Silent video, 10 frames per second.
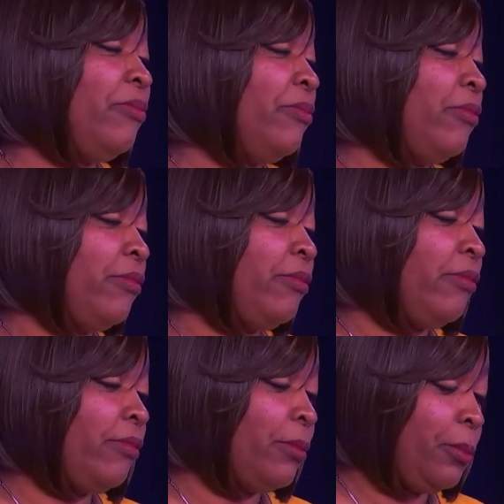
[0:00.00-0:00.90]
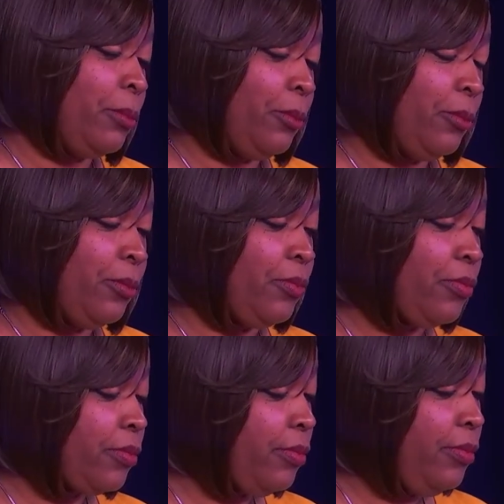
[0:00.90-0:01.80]

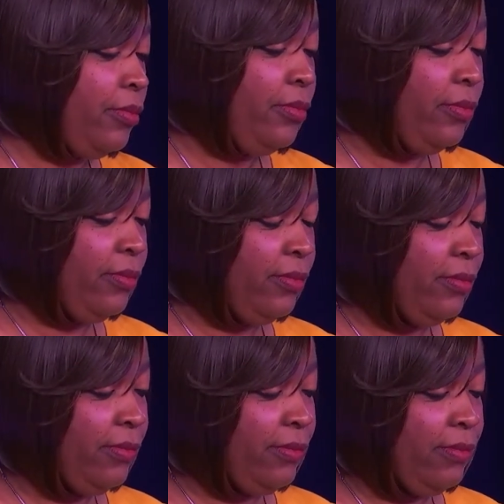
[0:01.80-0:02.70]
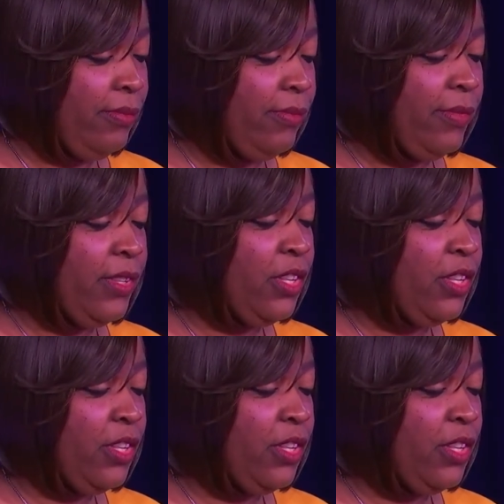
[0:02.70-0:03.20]
Nothing is said.